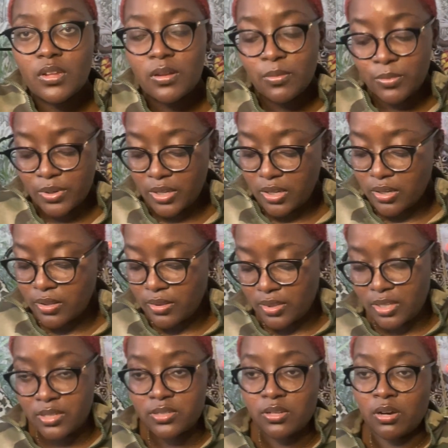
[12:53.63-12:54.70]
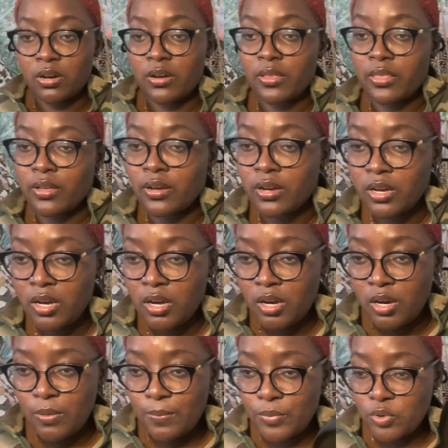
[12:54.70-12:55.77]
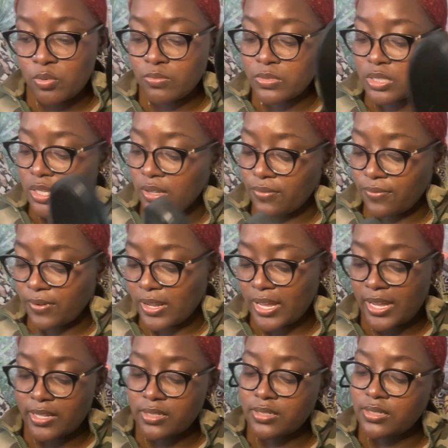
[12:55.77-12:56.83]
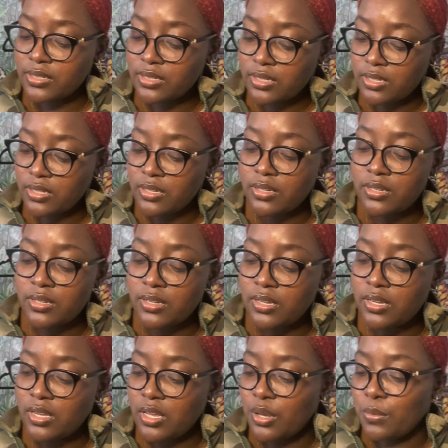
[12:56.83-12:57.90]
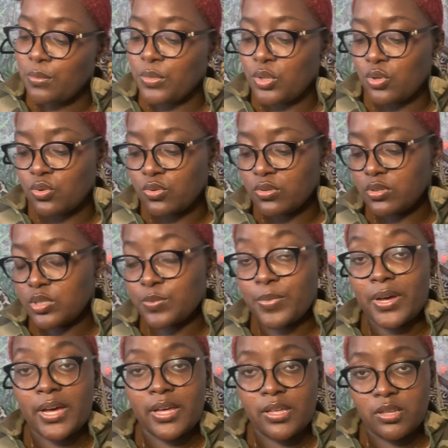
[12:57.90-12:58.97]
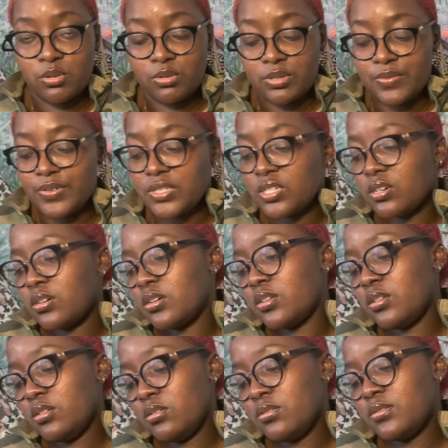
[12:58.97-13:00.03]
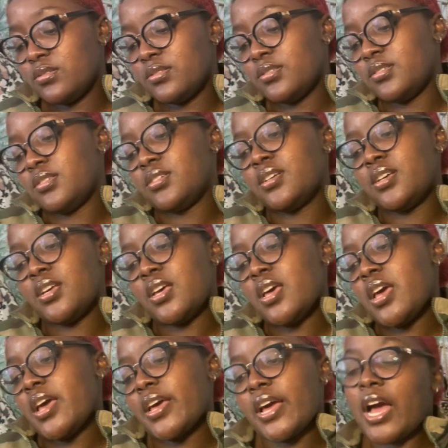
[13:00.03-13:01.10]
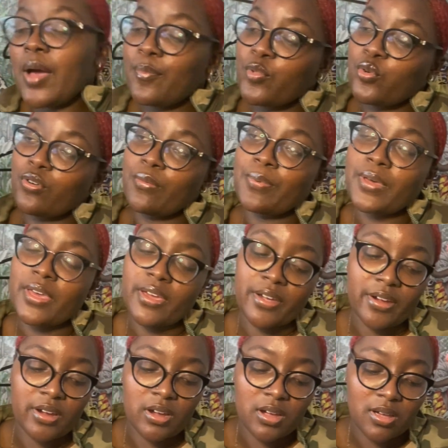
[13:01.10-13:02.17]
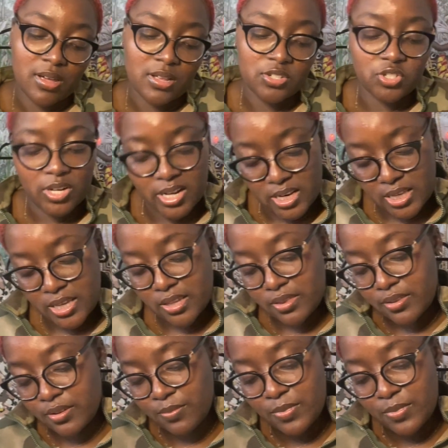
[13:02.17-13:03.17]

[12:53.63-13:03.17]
But yeah, these are the Boom Dia Flat Mules by Louis Vuitton. Cop your pair. Try to get them